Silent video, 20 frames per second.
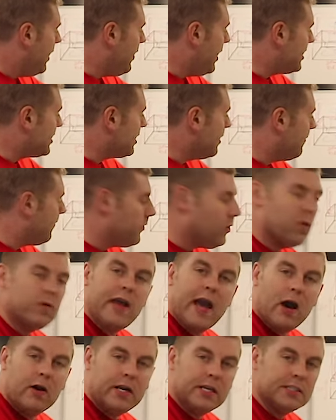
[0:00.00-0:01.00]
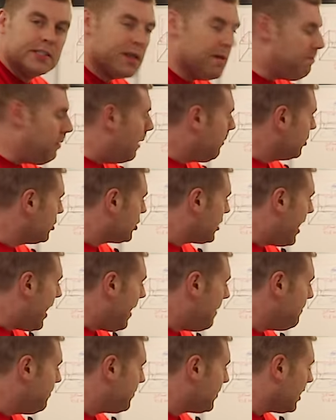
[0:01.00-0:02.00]
and then it's gonna flow down into the bubble
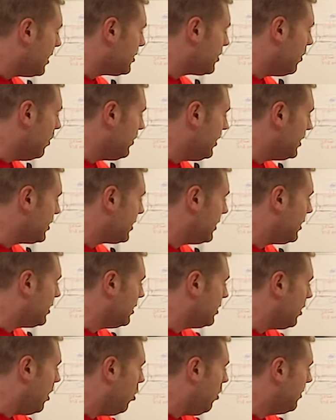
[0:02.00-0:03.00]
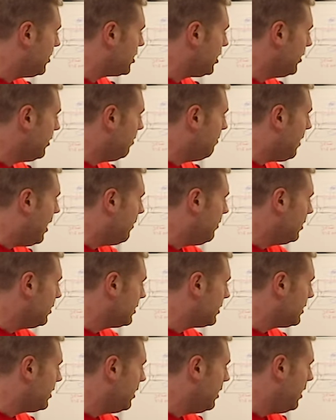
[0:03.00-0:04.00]
trap. So these whole bunch of little
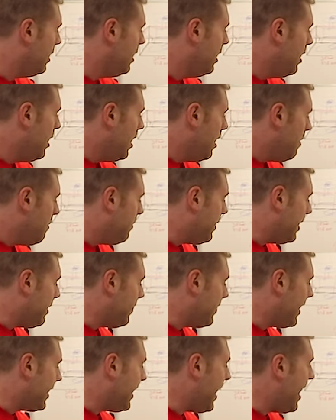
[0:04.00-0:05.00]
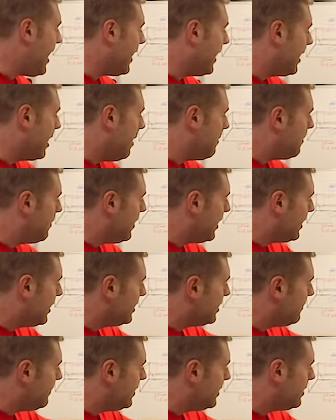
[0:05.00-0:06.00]
bubbles, but they can't get up
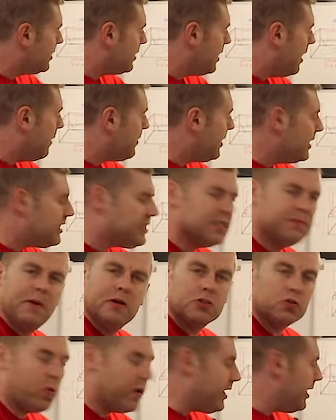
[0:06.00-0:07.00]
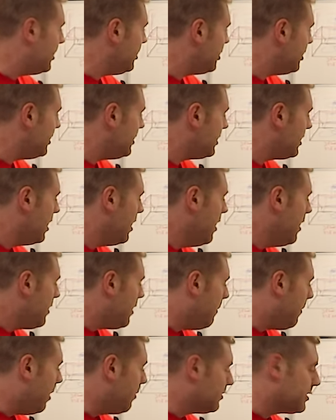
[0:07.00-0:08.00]
because of this piece is about 20 inches.
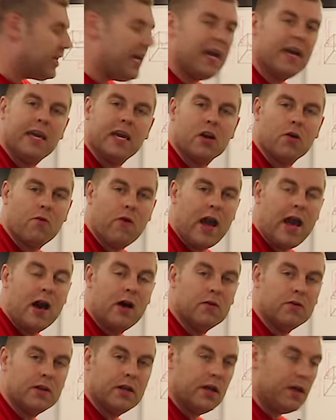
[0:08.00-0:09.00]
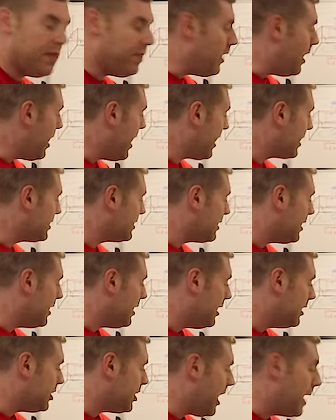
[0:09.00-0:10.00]
The bubbles can't get around the next
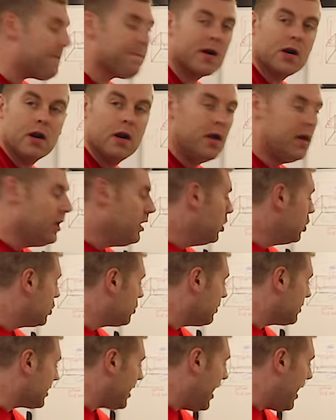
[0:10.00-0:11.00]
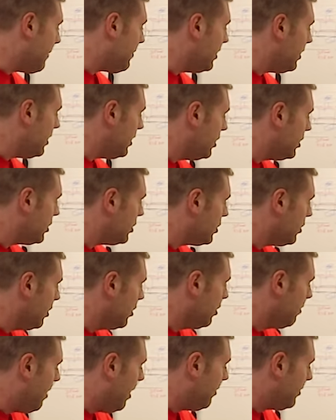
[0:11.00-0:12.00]
chamber. So what's gonna happen, so the
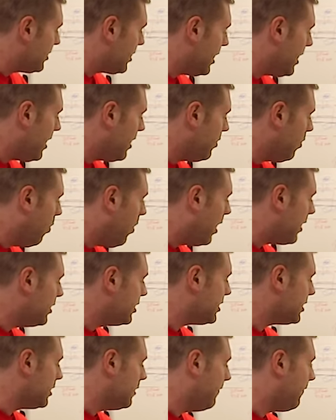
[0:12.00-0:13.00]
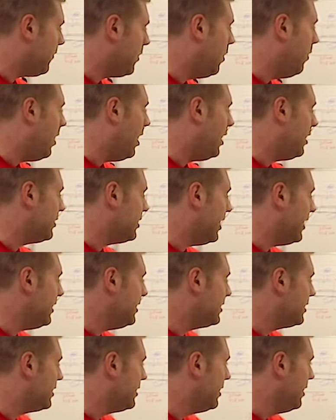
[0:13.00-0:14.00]
little bubbles are here, the water's just gonna flow all
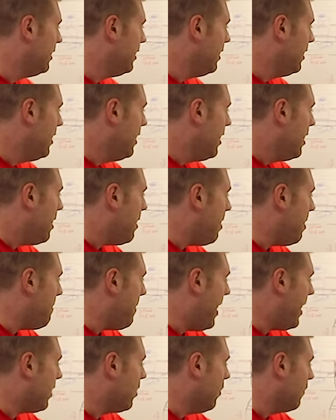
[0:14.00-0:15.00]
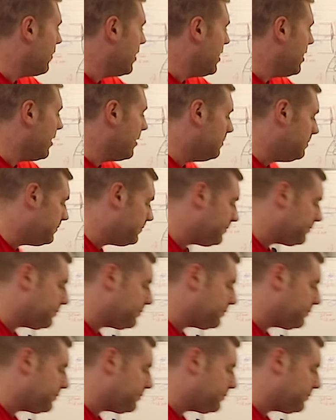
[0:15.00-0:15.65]
nice, and then back over here.